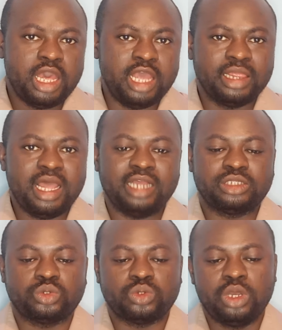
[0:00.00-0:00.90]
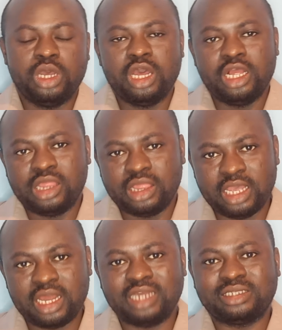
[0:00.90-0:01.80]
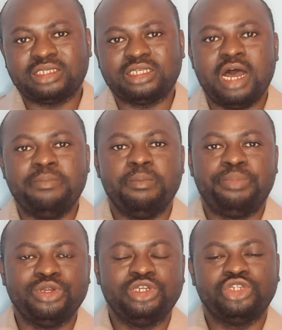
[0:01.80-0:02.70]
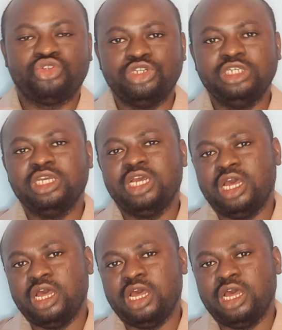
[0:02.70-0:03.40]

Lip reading: and that there are some predatory